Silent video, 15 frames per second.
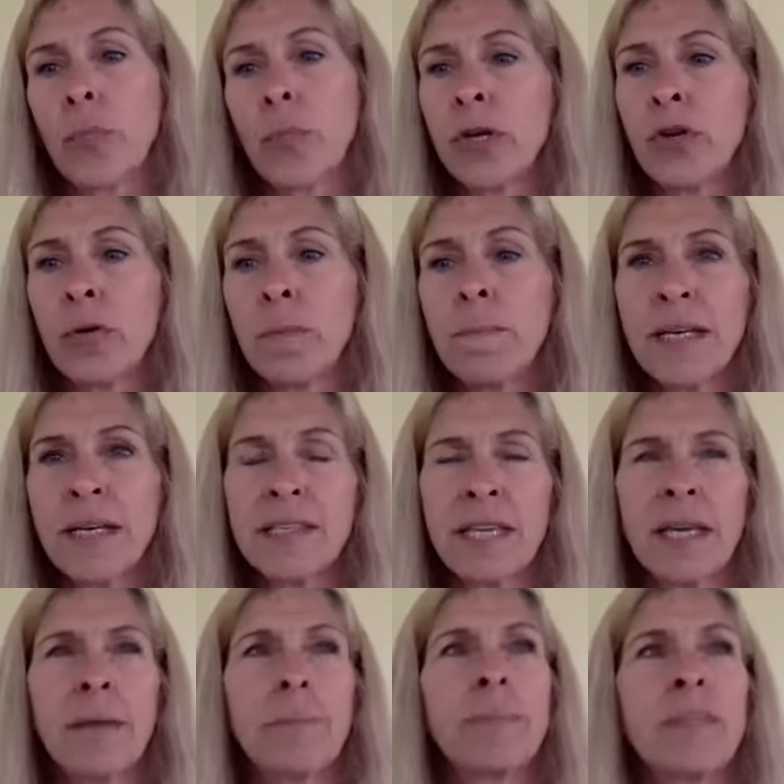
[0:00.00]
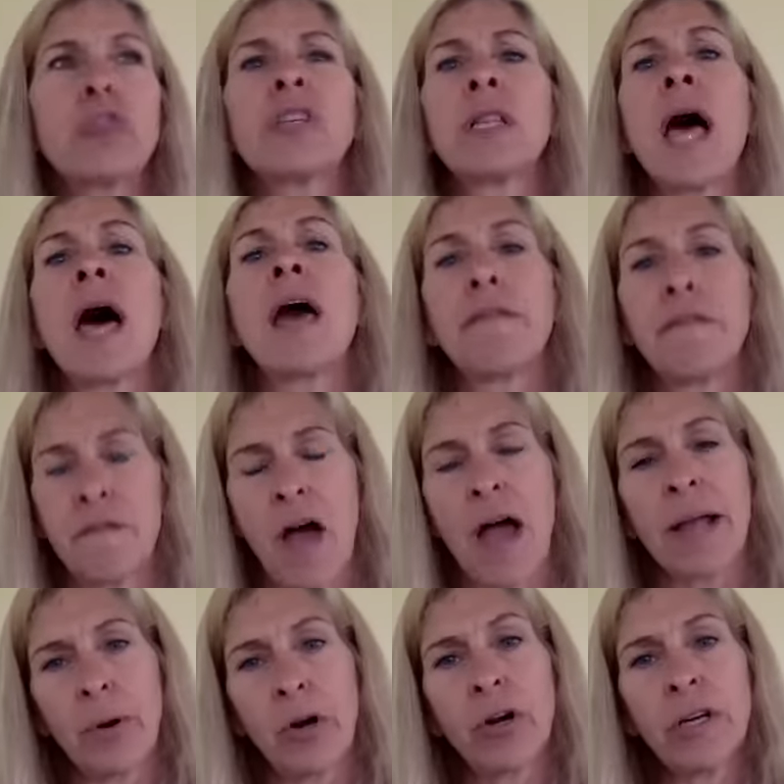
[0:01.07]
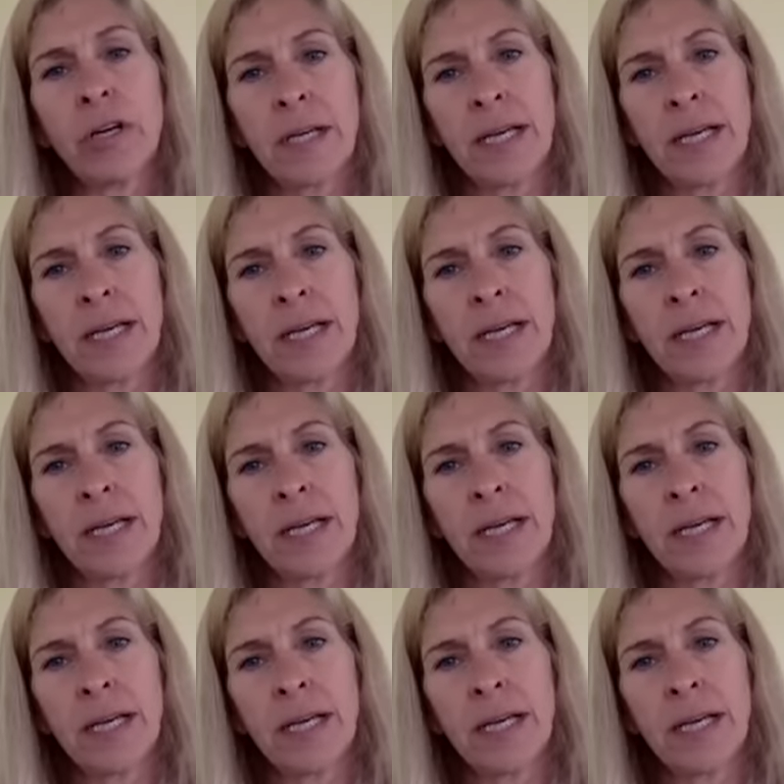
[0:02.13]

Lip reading: when you're mixing, there's a lot of fiber